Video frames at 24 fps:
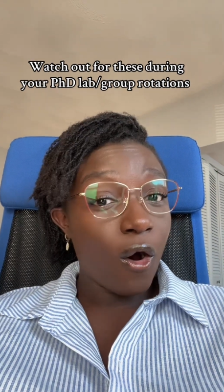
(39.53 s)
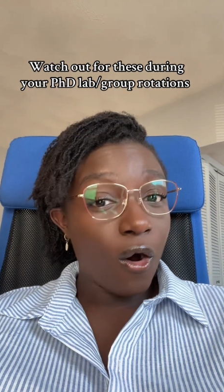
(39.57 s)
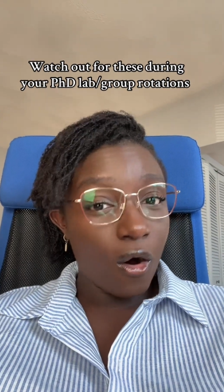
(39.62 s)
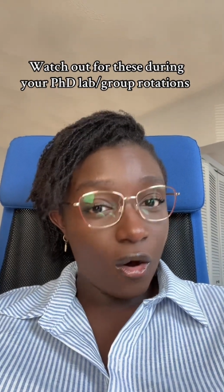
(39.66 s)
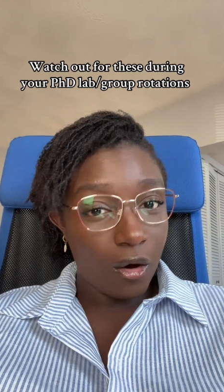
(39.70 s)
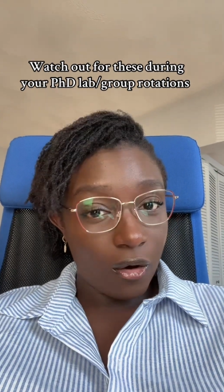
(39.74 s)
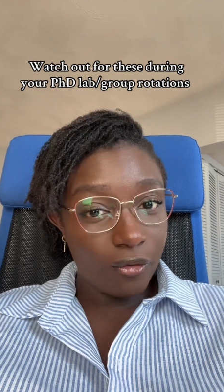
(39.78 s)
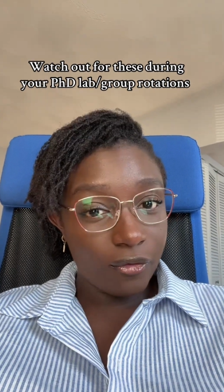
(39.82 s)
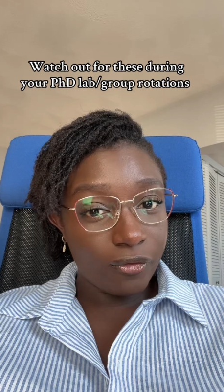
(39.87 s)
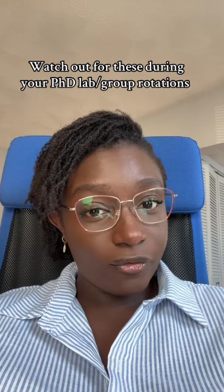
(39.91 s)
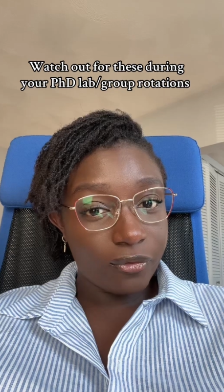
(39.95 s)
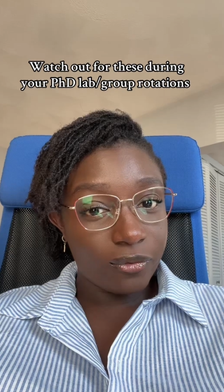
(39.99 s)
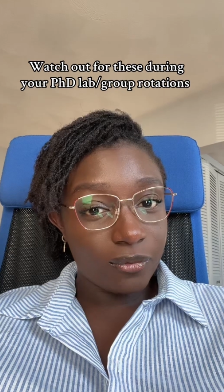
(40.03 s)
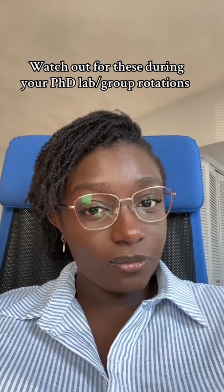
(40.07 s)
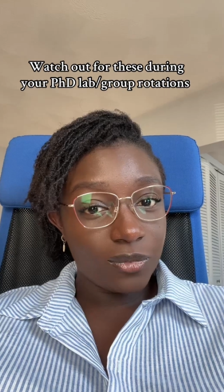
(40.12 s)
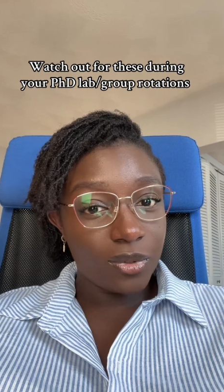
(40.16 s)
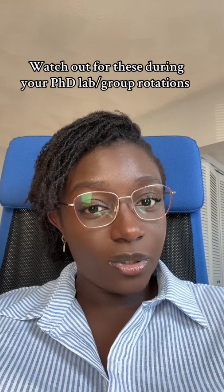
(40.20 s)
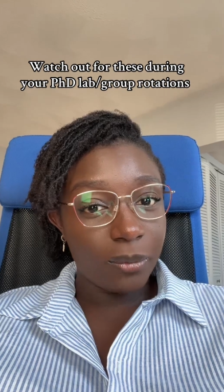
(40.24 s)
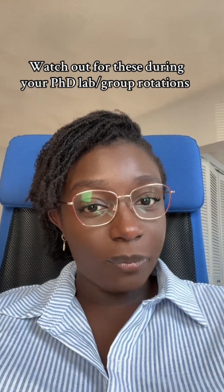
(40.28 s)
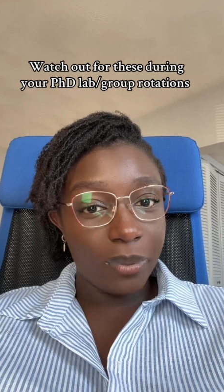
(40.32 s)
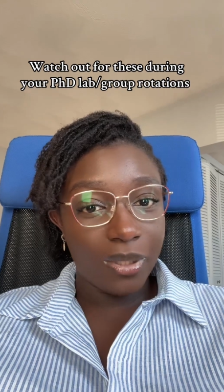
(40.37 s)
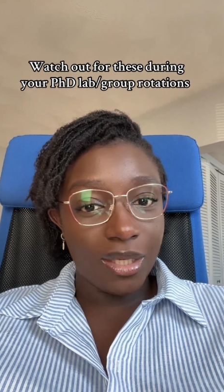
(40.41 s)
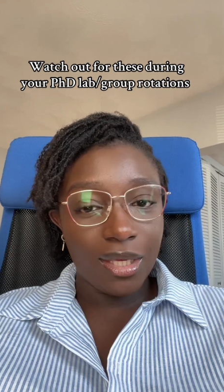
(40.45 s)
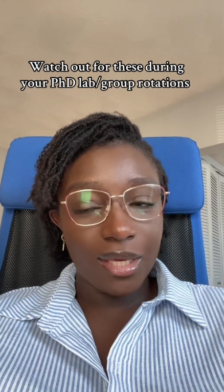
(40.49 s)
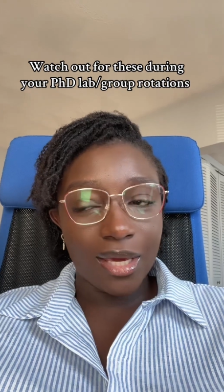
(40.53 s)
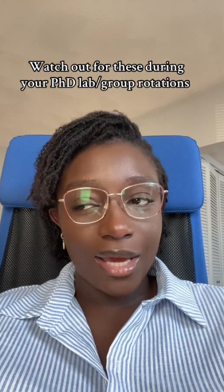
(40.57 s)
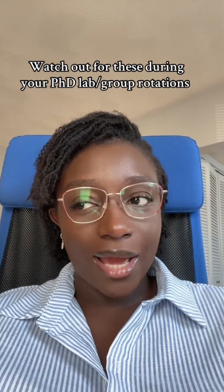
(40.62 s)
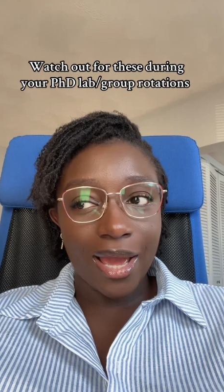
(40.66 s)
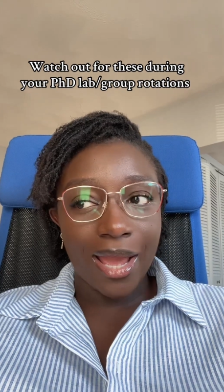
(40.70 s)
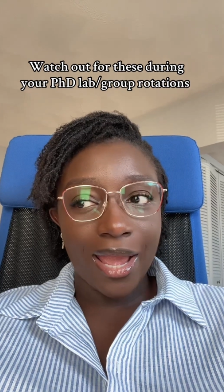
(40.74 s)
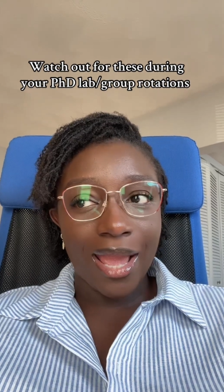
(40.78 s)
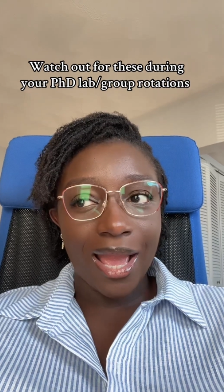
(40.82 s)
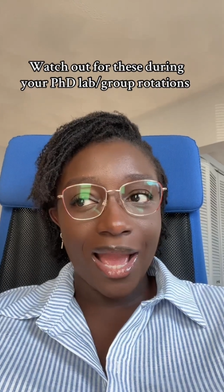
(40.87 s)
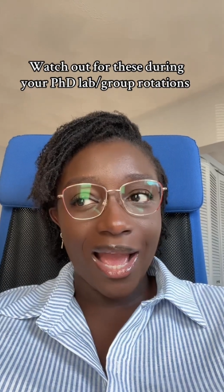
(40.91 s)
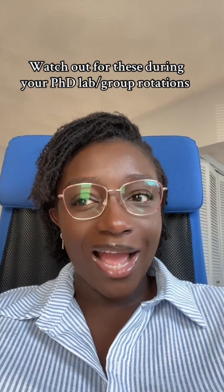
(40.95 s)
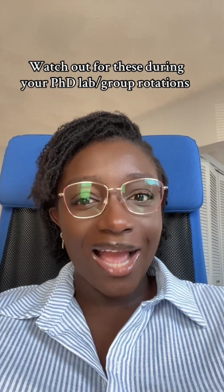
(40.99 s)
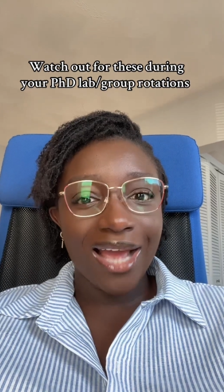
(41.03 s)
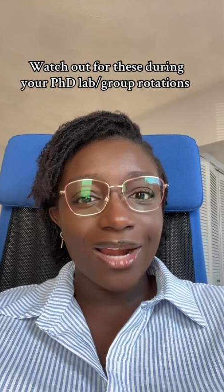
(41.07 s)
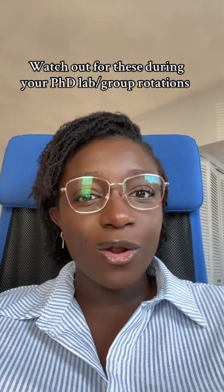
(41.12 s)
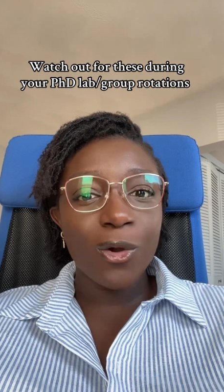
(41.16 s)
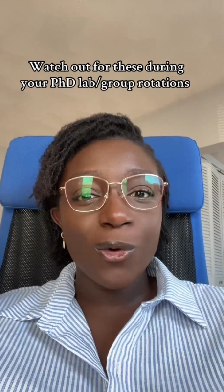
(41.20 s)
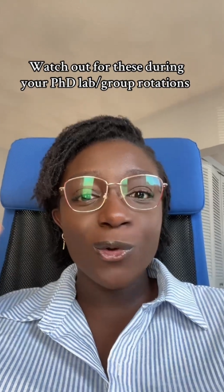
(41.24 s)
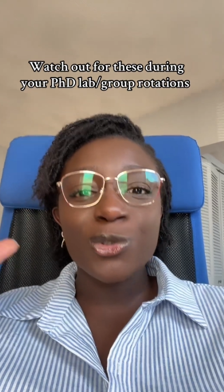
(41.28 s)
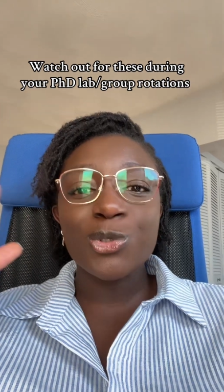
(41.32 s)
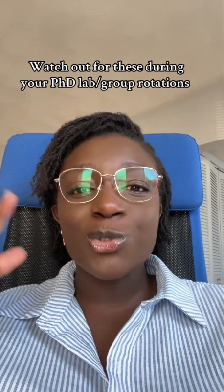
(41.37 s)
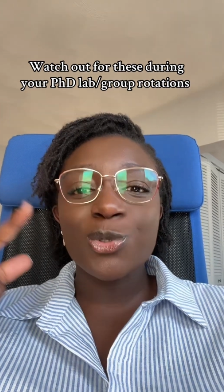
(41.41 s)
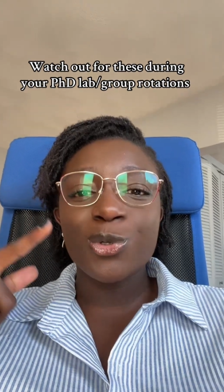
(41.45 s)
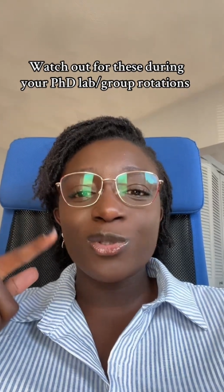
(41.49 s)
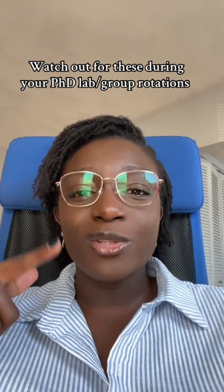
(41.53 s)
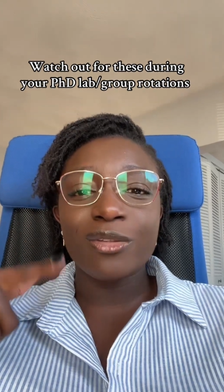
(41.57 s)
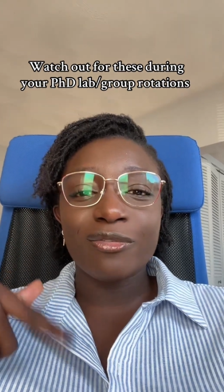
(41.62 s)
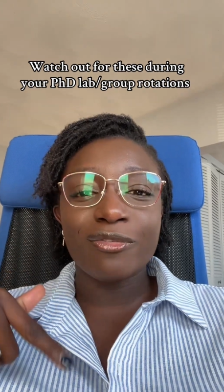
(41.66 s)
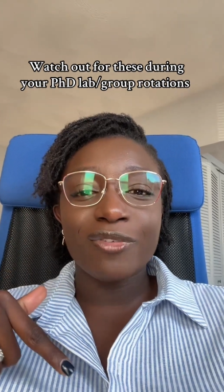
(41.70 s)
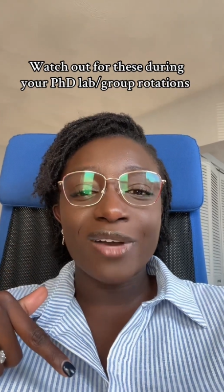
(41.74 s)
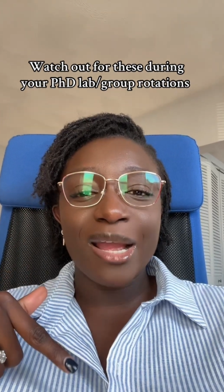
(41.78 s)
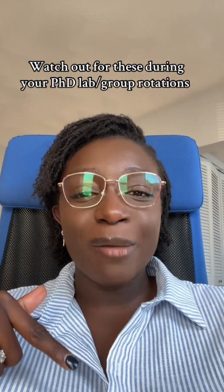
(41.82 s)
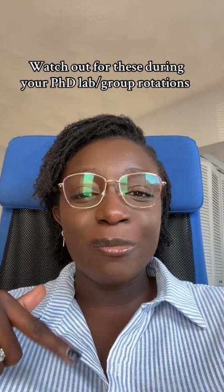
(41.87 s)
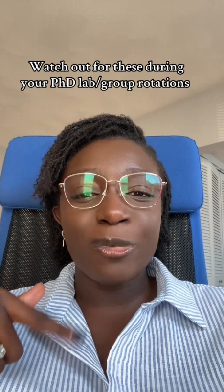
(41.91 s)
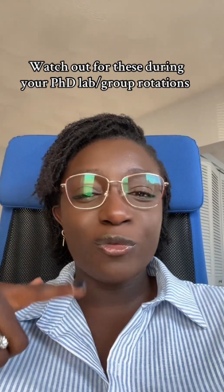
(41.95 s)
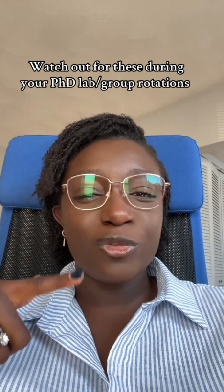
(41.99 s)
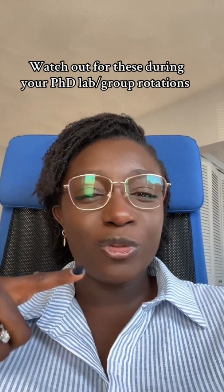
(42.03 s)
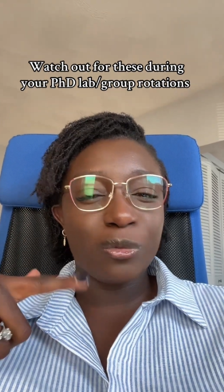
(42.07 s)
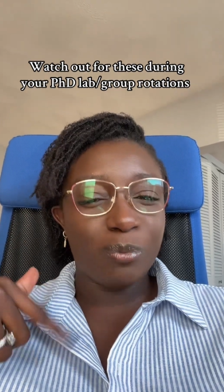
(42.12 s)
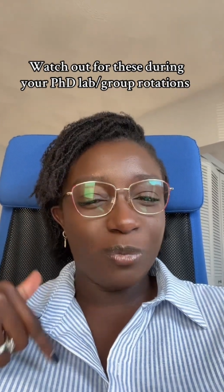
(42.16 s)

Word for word: of the PI and also the vibe of the